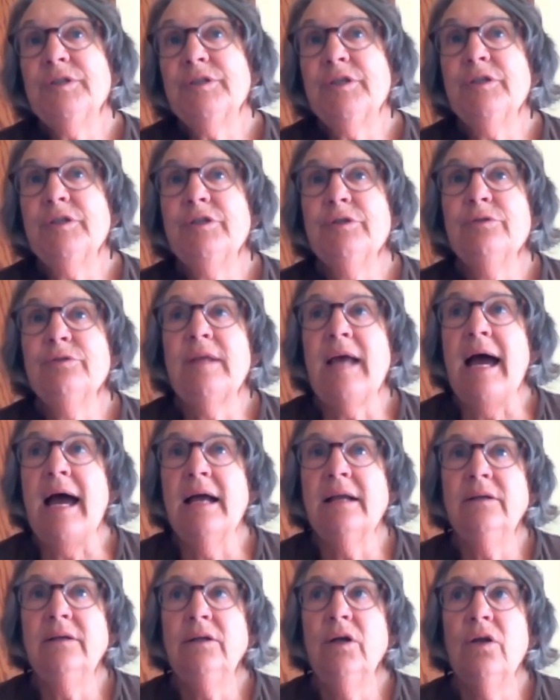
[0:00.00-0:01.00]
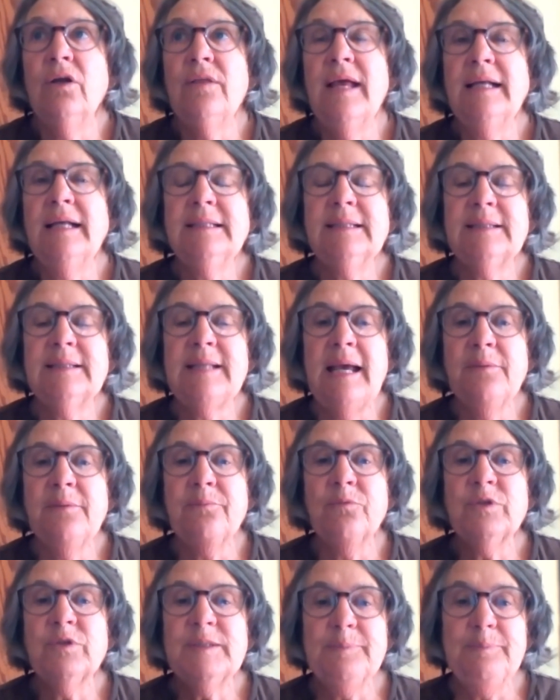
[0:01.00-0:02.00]
to do that. That
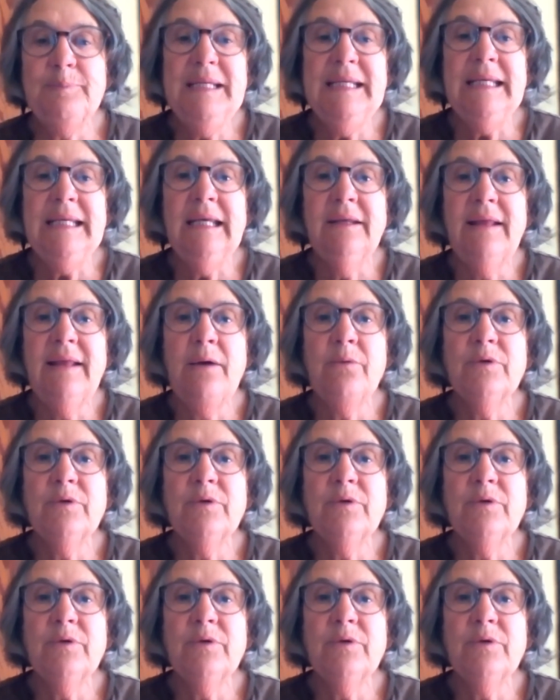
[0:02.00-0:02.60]
was me.